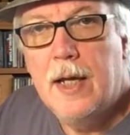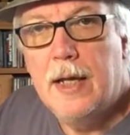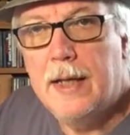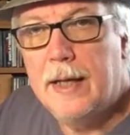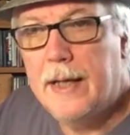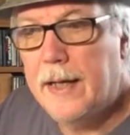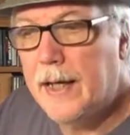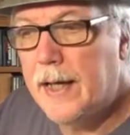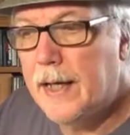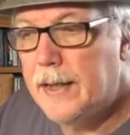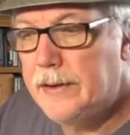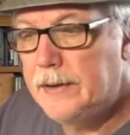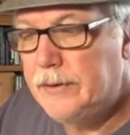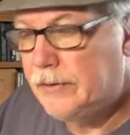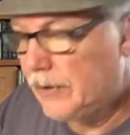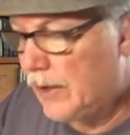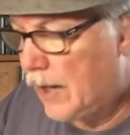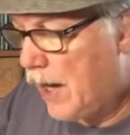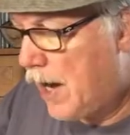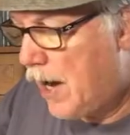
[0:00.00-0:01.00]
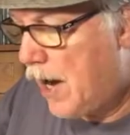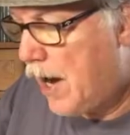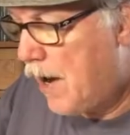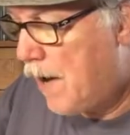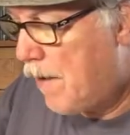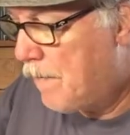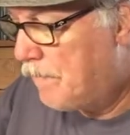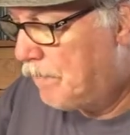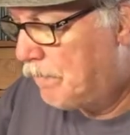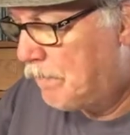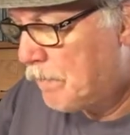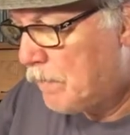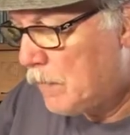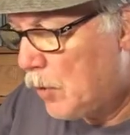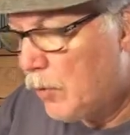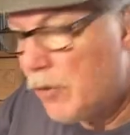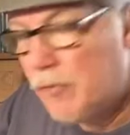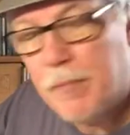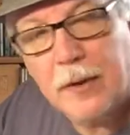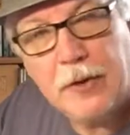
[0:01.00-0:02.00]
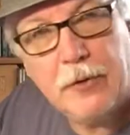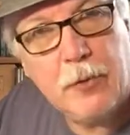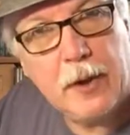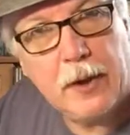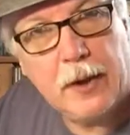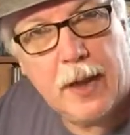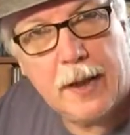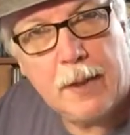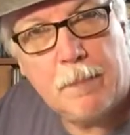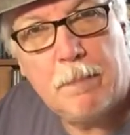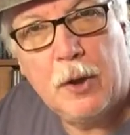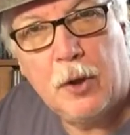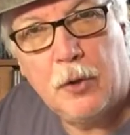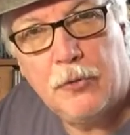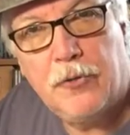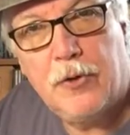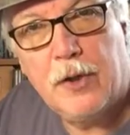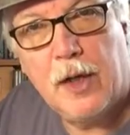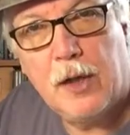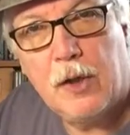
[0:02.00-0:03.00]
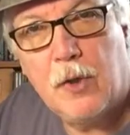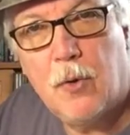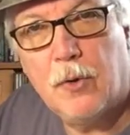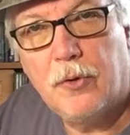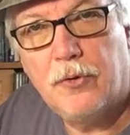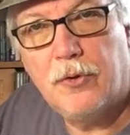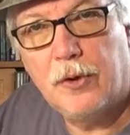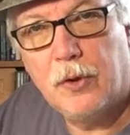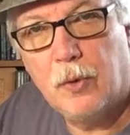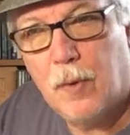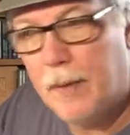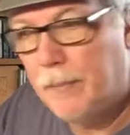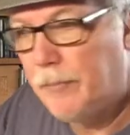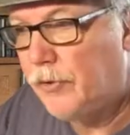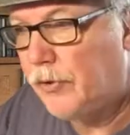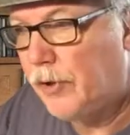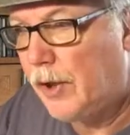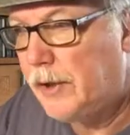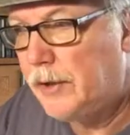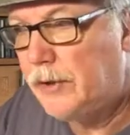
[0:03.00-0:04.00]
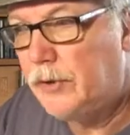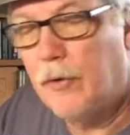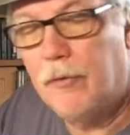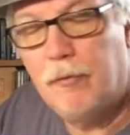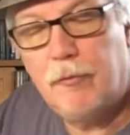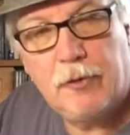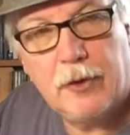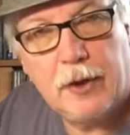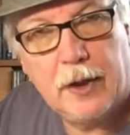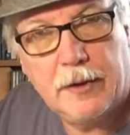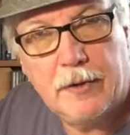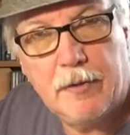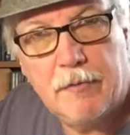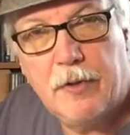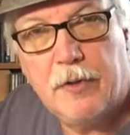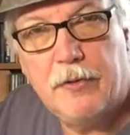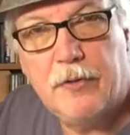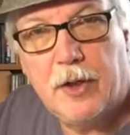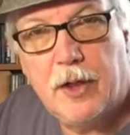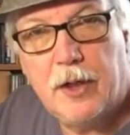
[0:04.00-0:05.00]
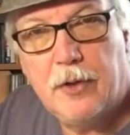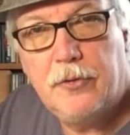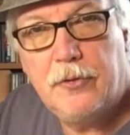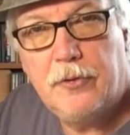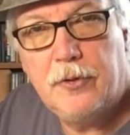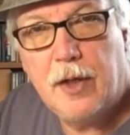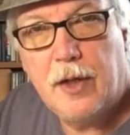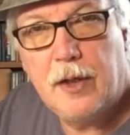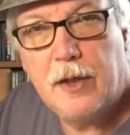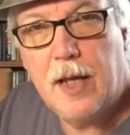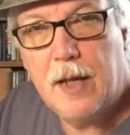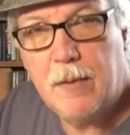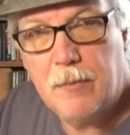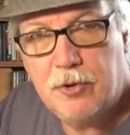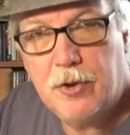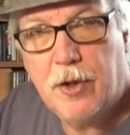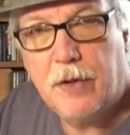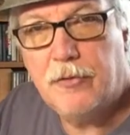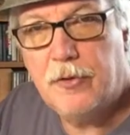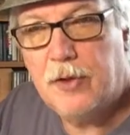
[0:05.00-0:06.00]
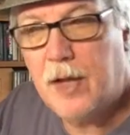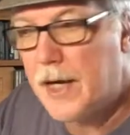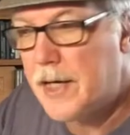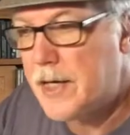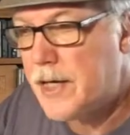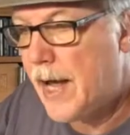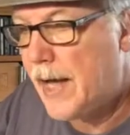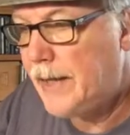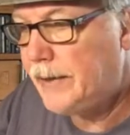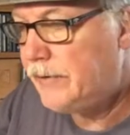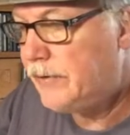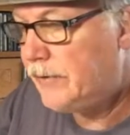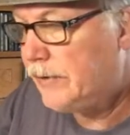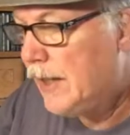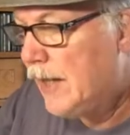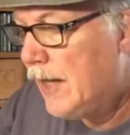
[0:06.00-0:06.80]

And we've been doing a lot of posting, of course, on the website. Don't forget to visit us, gamechefs.net.